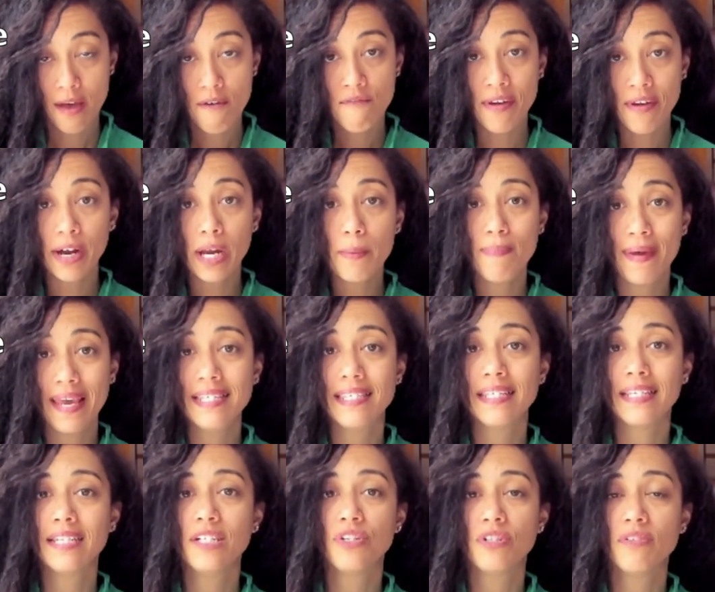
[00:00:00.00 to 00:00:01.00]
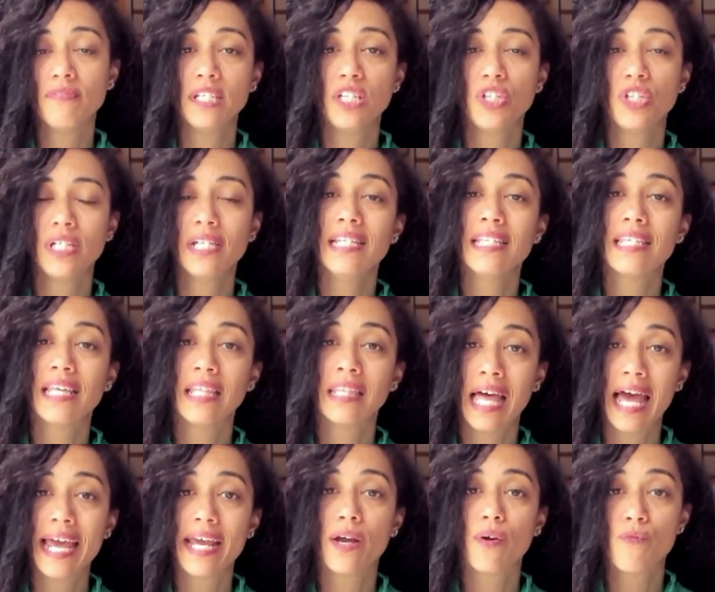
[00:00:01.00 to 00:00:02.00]
Very basic interventions
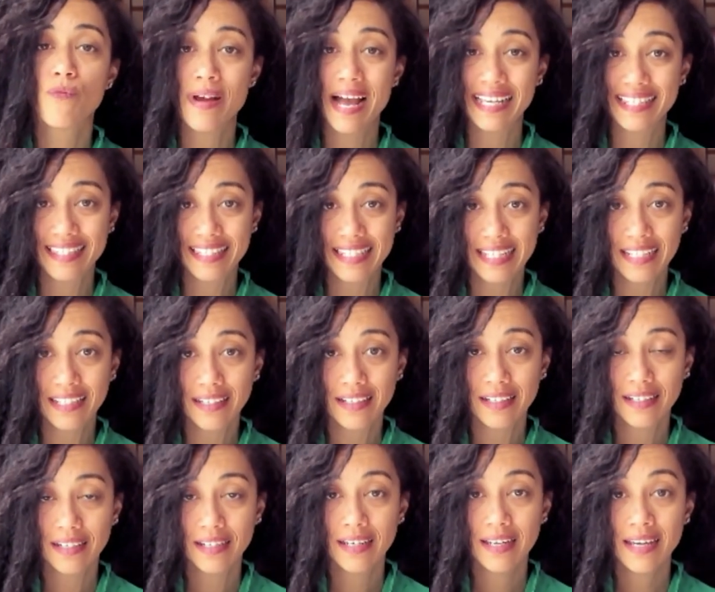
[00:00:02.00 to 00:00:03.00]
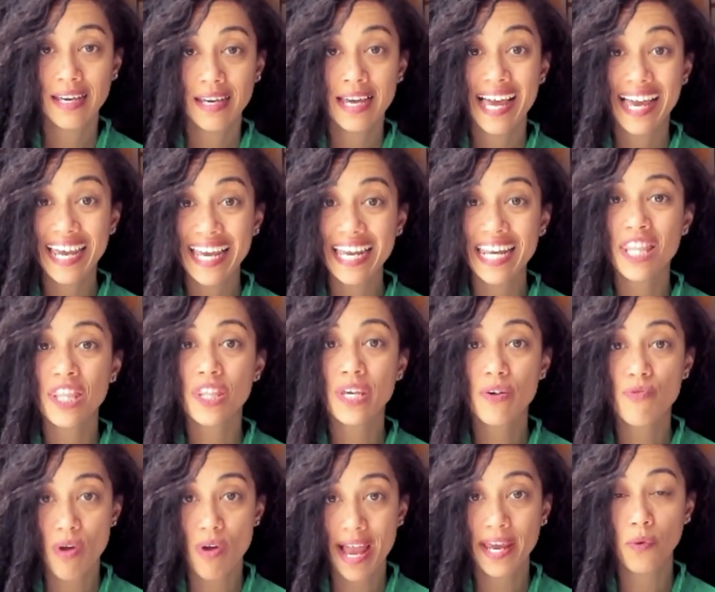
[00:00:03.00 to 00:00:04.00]
like resting in
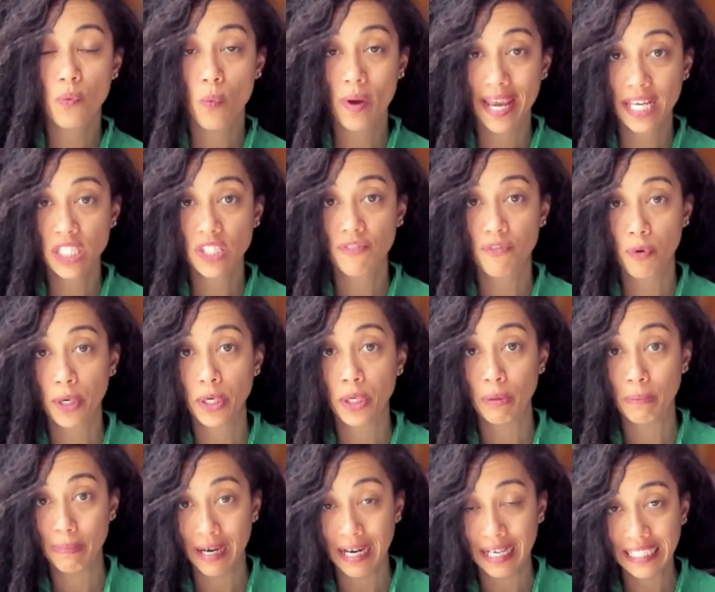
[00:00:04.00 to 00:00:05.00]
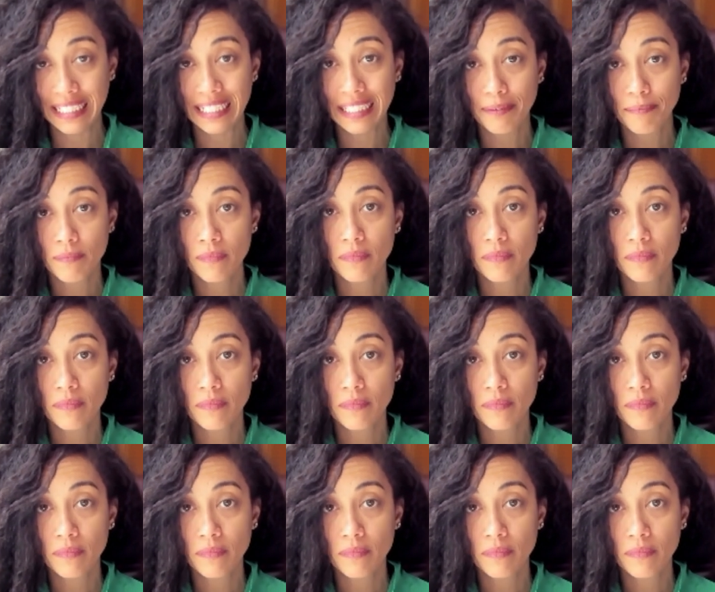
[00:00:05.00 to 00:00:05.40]
the right ways for your body,